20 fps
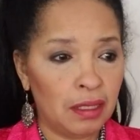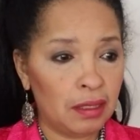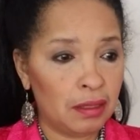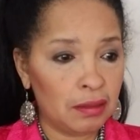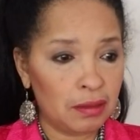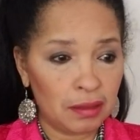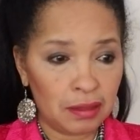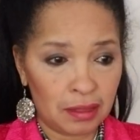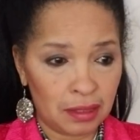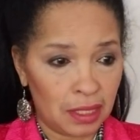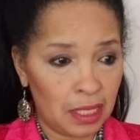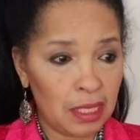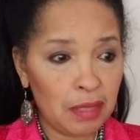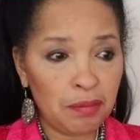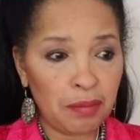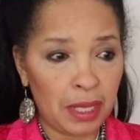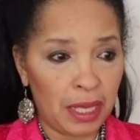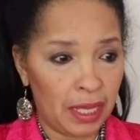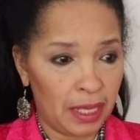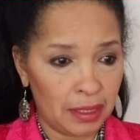ski
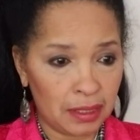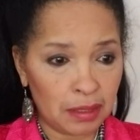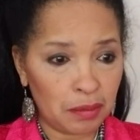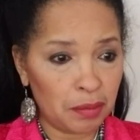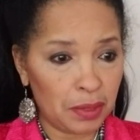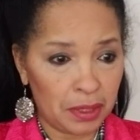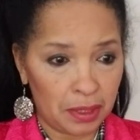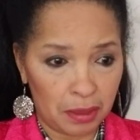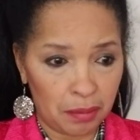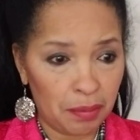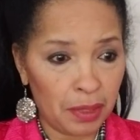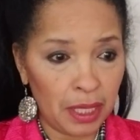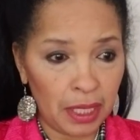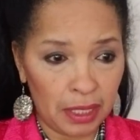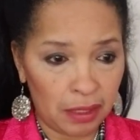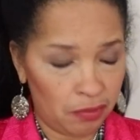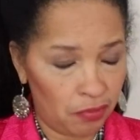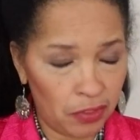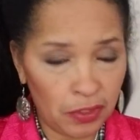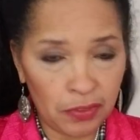masks, but they're buying
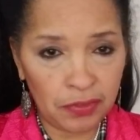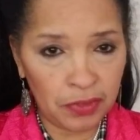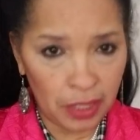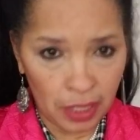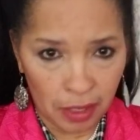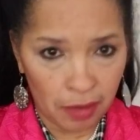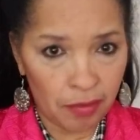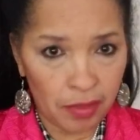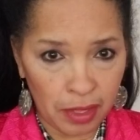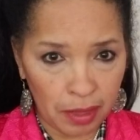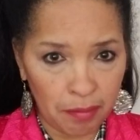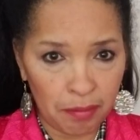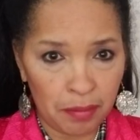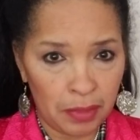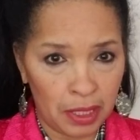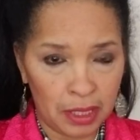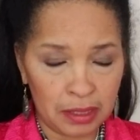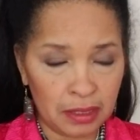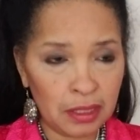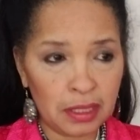50 of them
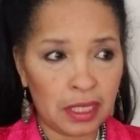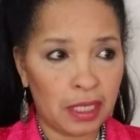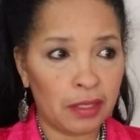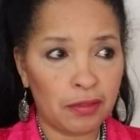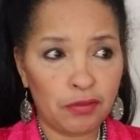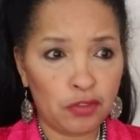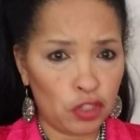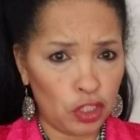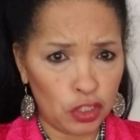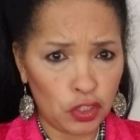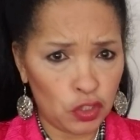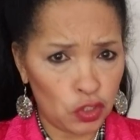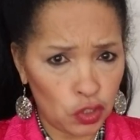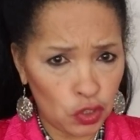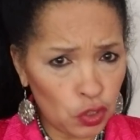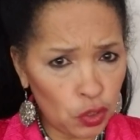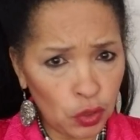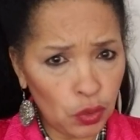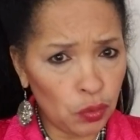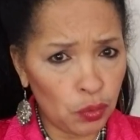instead of just
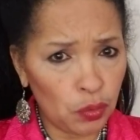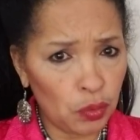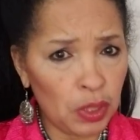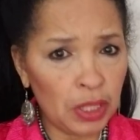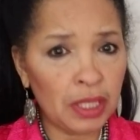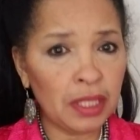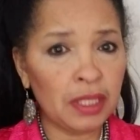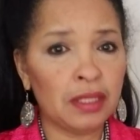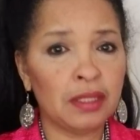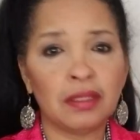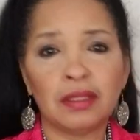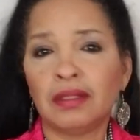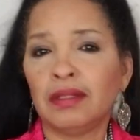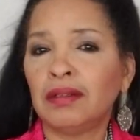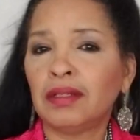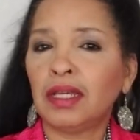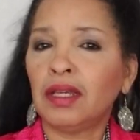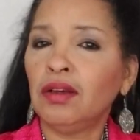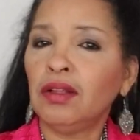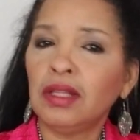2.
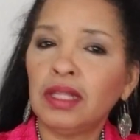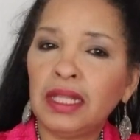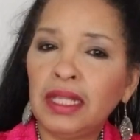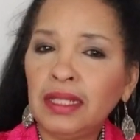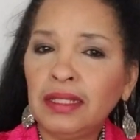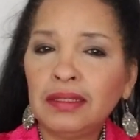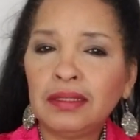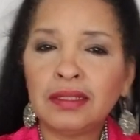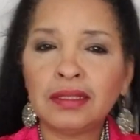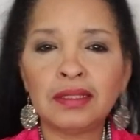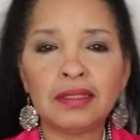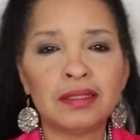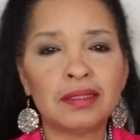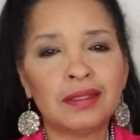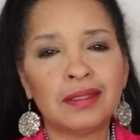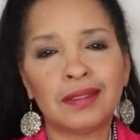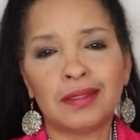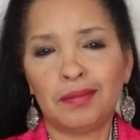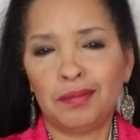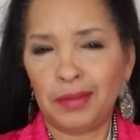Okay, all that just
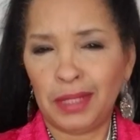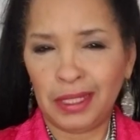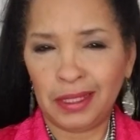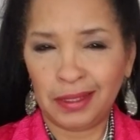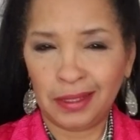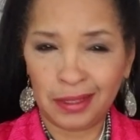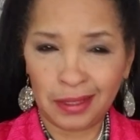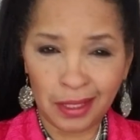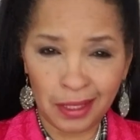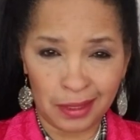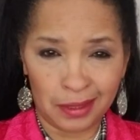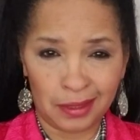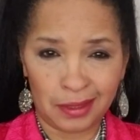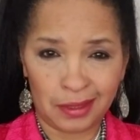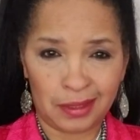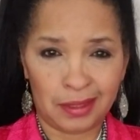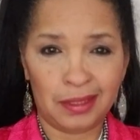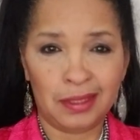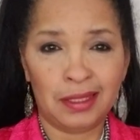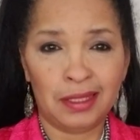doesn't make
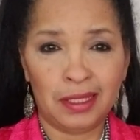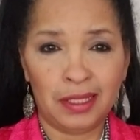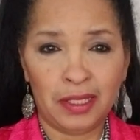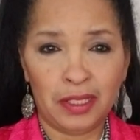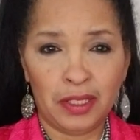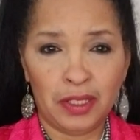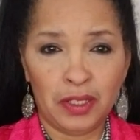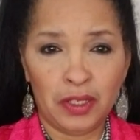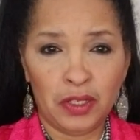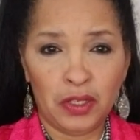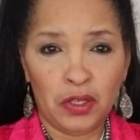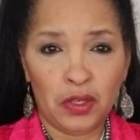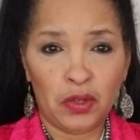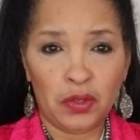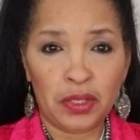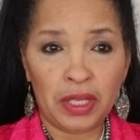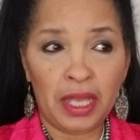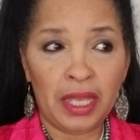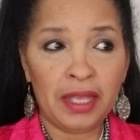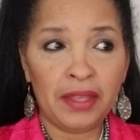sense.
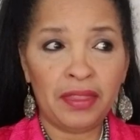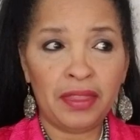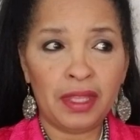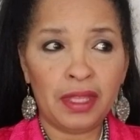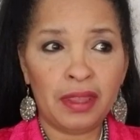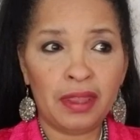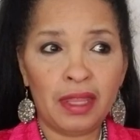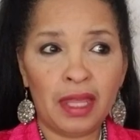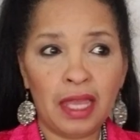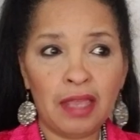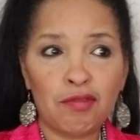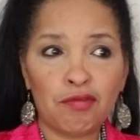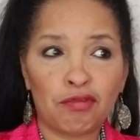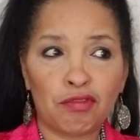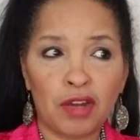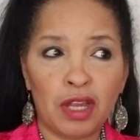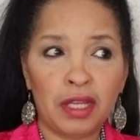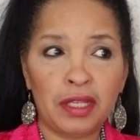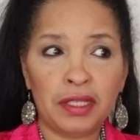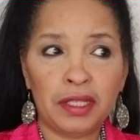Okay, and then they
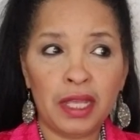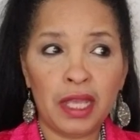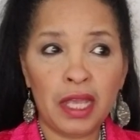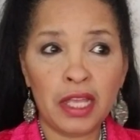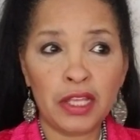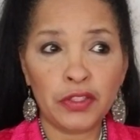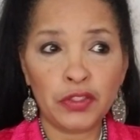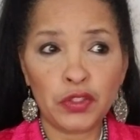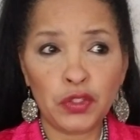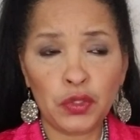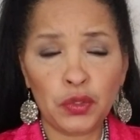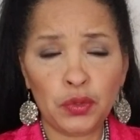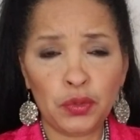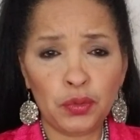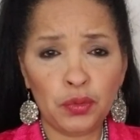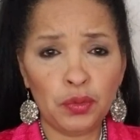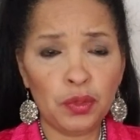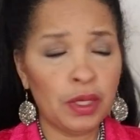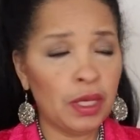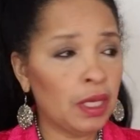run to
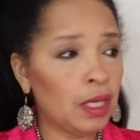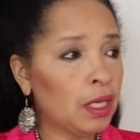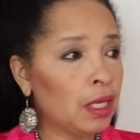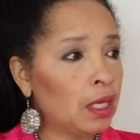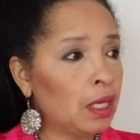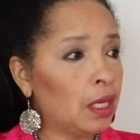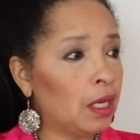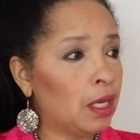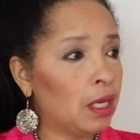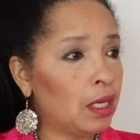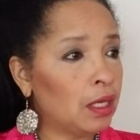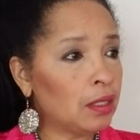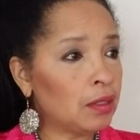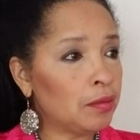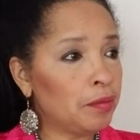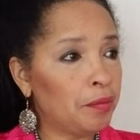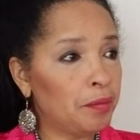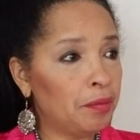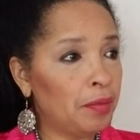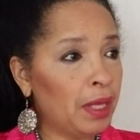
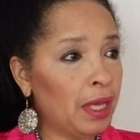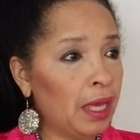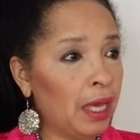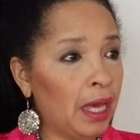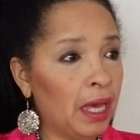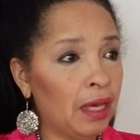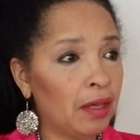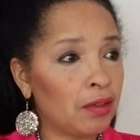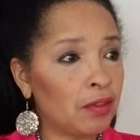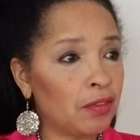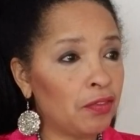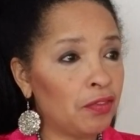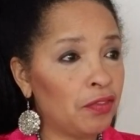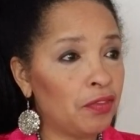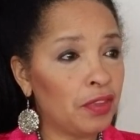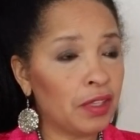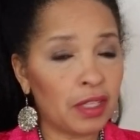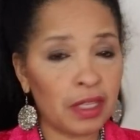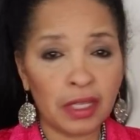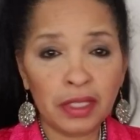out of the
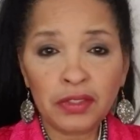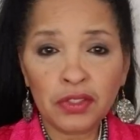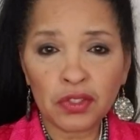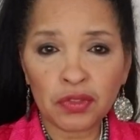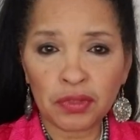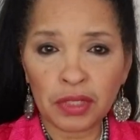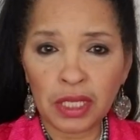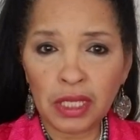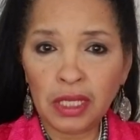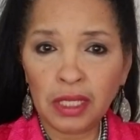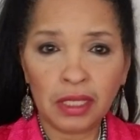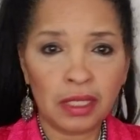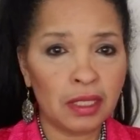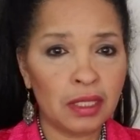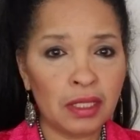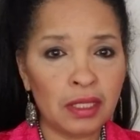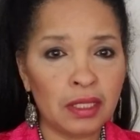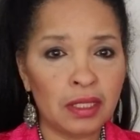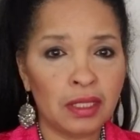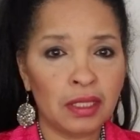country,
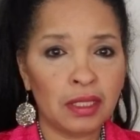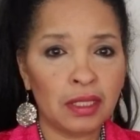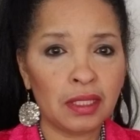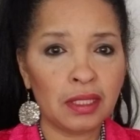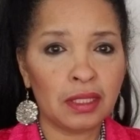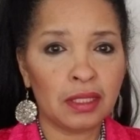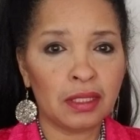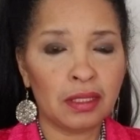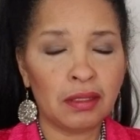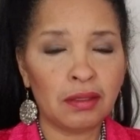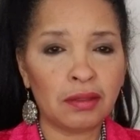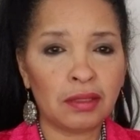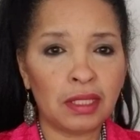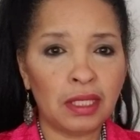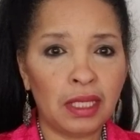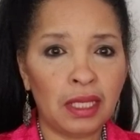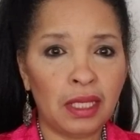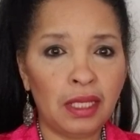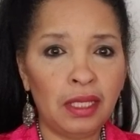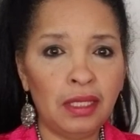
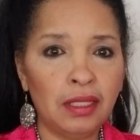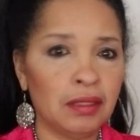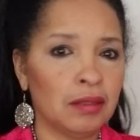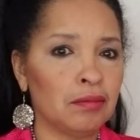okay,